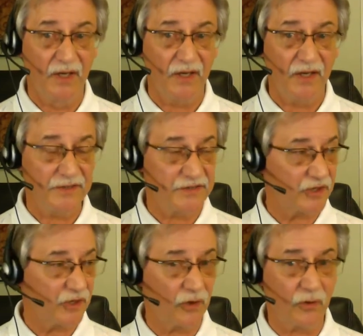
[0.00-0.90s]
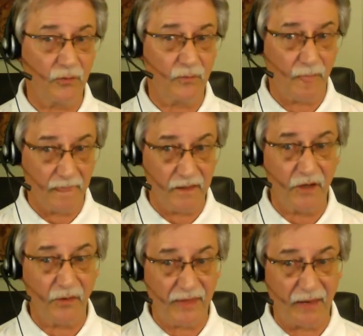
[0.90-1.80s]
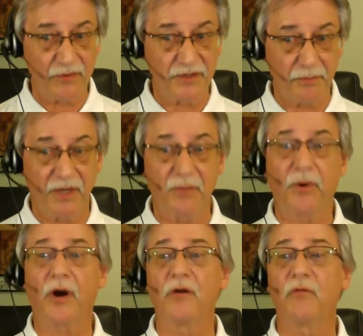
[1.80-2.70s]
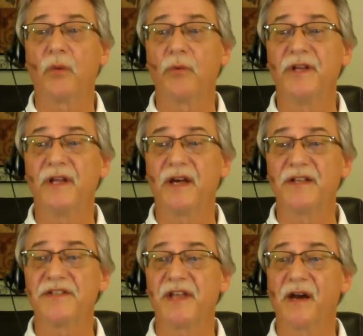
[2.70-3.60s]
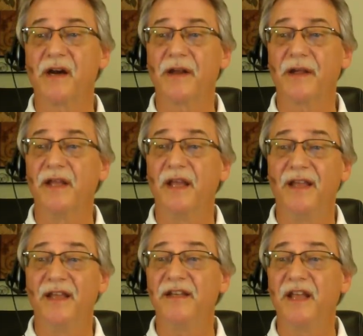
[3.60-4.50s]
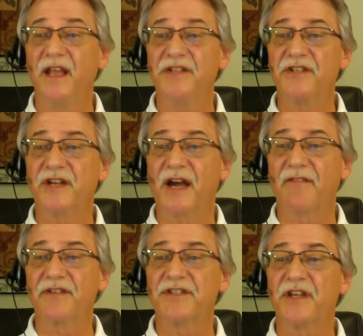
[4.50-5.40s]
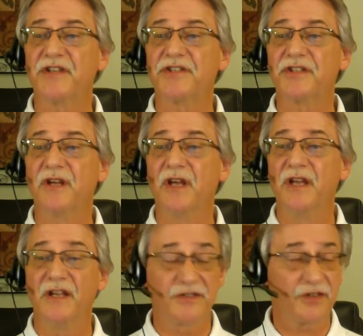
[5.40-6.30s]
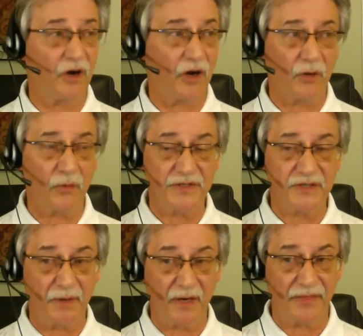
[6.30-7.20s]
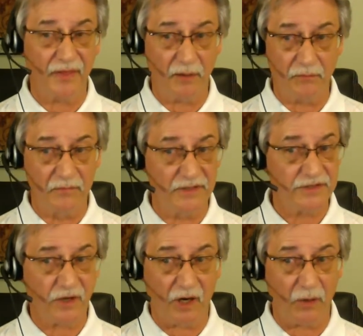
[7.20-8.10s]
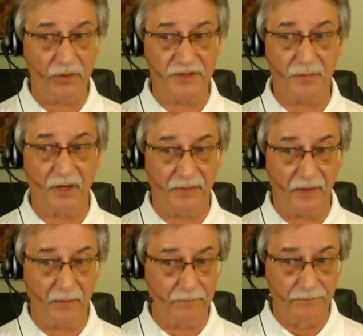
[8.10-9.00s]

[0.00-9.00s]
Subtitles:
And so, that was a big part of what we did on Saturday. Engage in conversation. It's always about them. It's always about them.